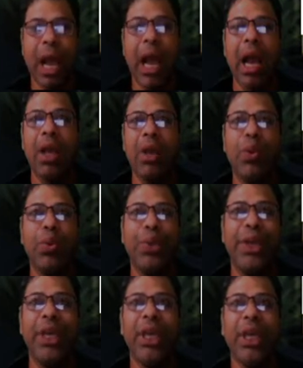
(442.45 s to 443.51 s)
I,
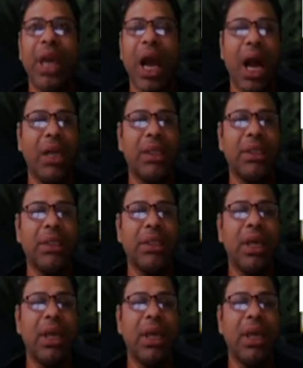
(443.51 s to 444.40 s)
we, us,